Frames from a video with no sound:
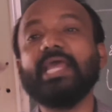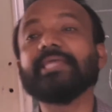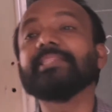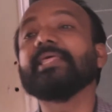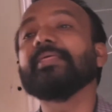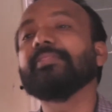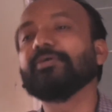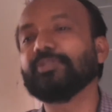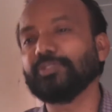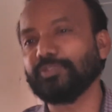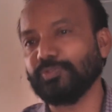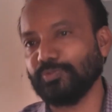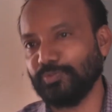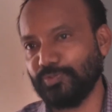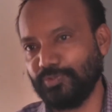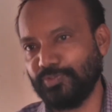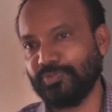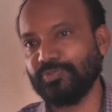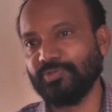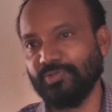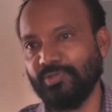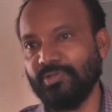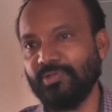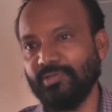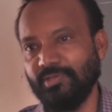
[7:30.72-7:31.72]
another source.
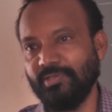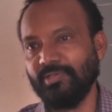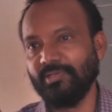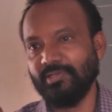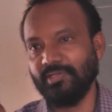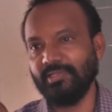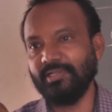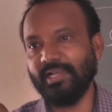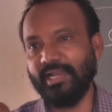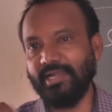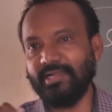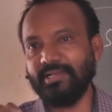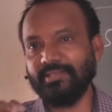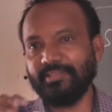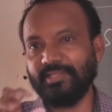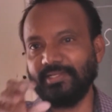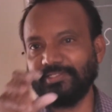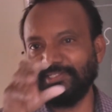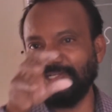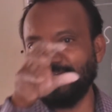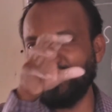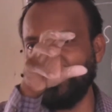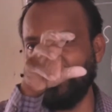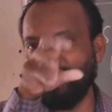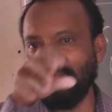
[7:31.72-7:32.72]
Light
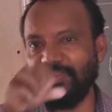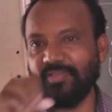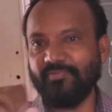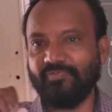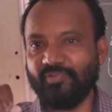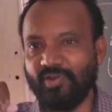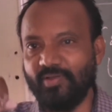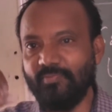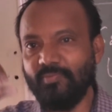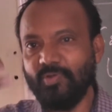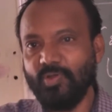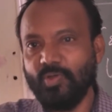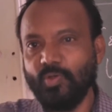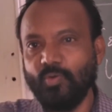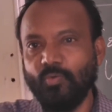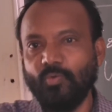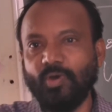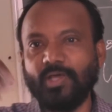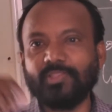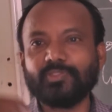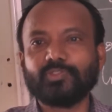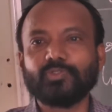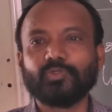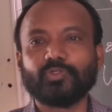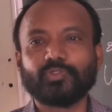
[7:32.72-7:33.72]
energy traveling from
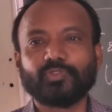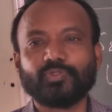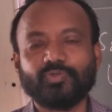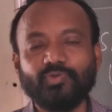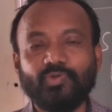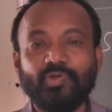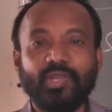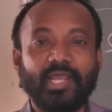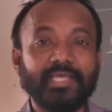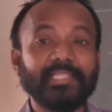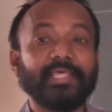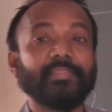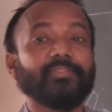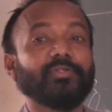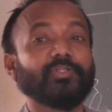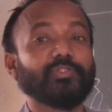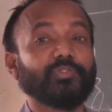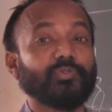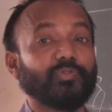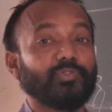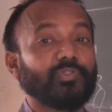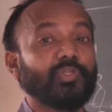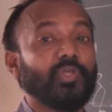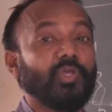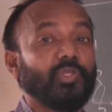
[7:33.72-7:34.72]
one source to another
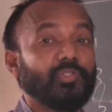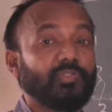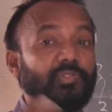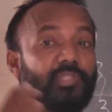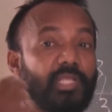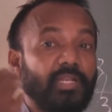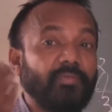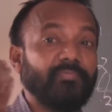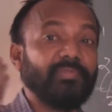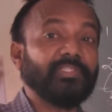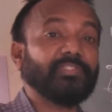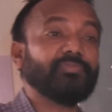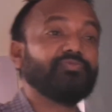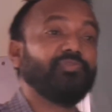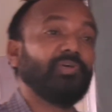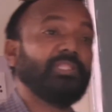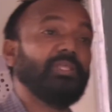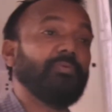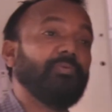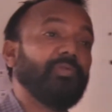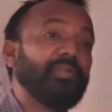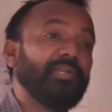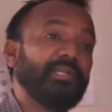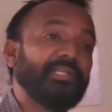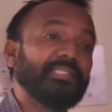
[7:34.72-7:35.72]
source. So, that means
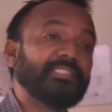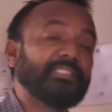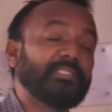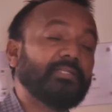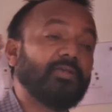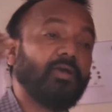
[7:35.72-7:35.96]
whenever it is